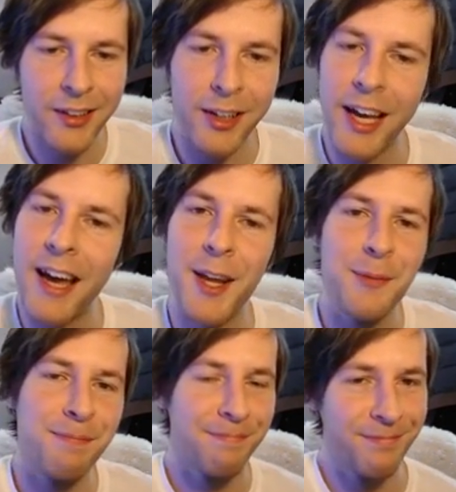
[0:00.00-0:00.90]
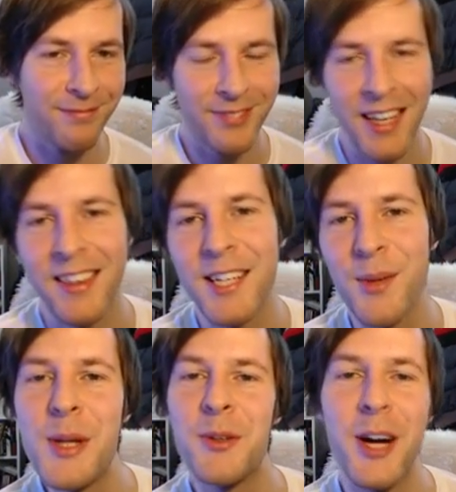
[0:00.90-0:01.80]
Could have had it. Thanks
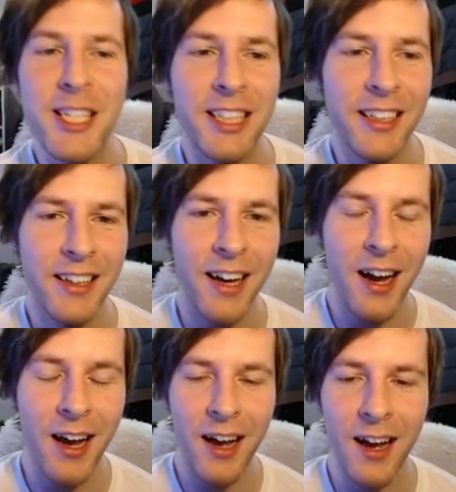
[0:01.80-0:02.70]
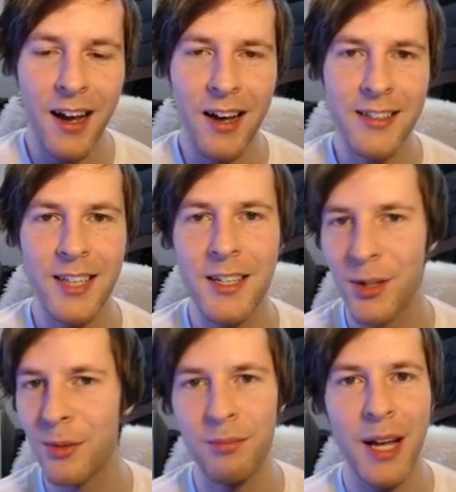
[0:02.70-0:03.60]
so much for watching. Uh, stay
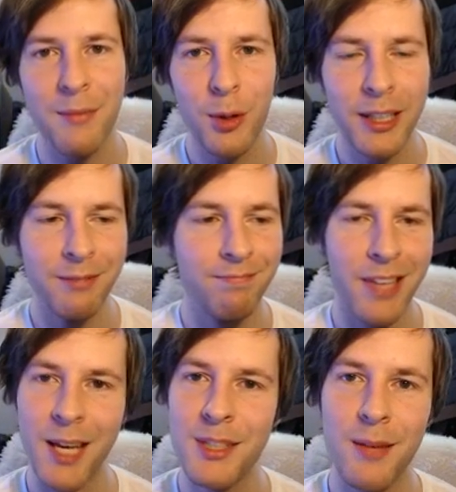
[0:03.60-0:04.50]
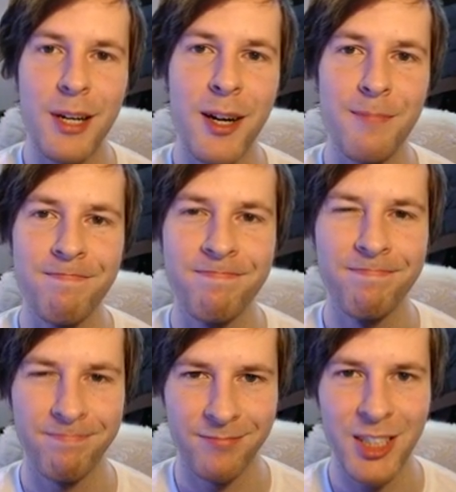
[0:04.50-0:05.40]
tuned. We'll more games coming up.
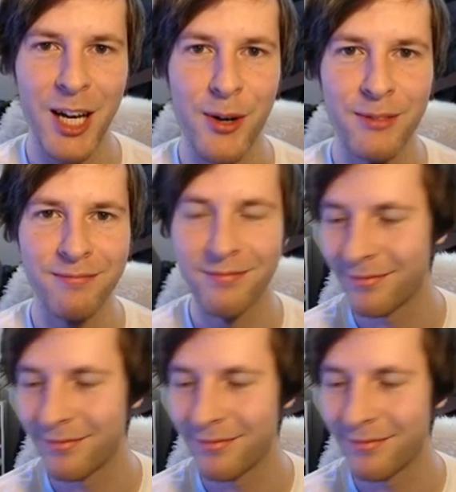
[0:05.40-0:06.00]
Ciao.